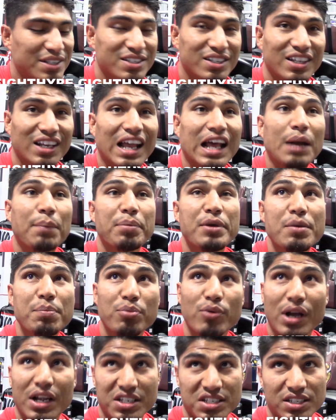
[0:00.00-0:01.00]
It took a lot of
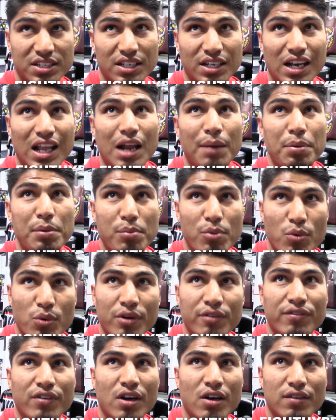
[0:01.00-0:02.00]
people actually. A lot of people
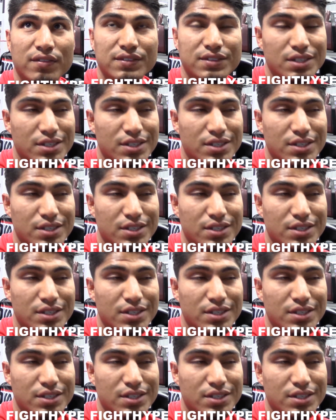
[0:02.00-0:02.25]
were involved